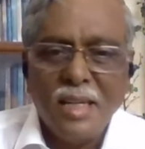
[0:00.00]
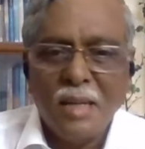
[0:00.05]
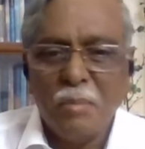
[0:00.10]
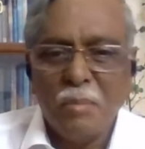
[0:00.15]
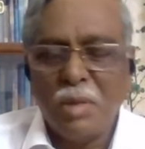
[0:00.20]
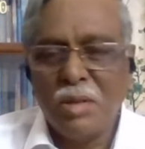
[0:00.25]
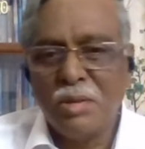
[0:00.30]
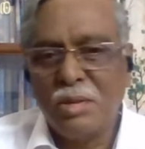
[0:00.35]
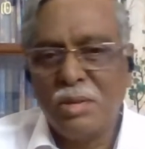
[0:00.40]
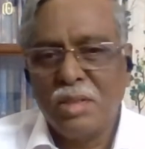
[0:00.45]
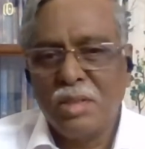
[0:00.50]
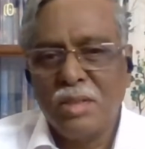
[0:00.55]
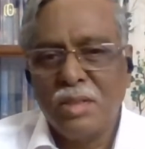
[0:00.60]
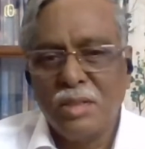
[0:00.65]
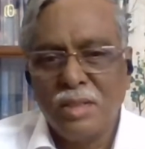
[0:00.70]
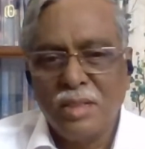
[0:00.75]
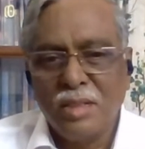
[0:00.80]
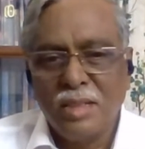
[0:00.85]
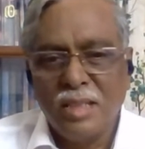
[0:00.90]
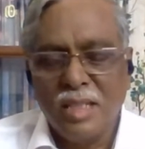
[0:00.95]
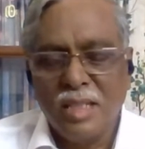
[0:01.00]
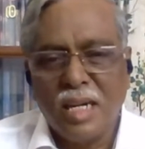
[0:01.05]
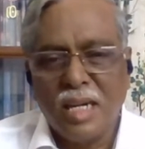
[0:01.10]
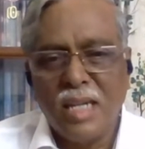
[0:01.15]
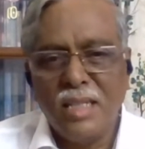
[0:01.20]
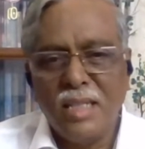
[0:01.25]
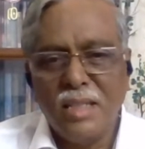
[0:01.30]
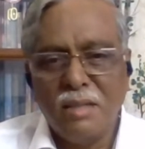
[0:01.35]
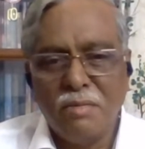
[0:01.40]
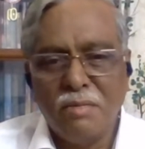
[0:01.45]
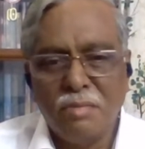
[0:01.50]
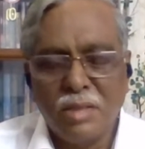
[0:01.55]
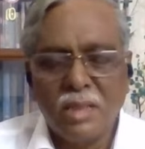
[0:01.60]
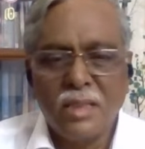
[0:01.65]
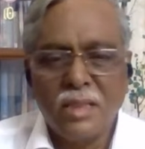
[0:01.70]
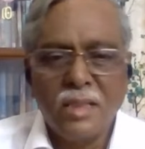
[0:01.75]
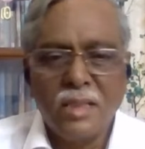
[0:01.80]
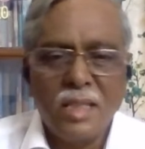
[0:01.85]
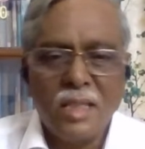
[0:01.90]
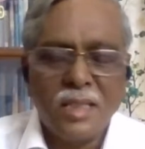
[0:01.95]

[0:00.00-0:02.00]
about the kind of work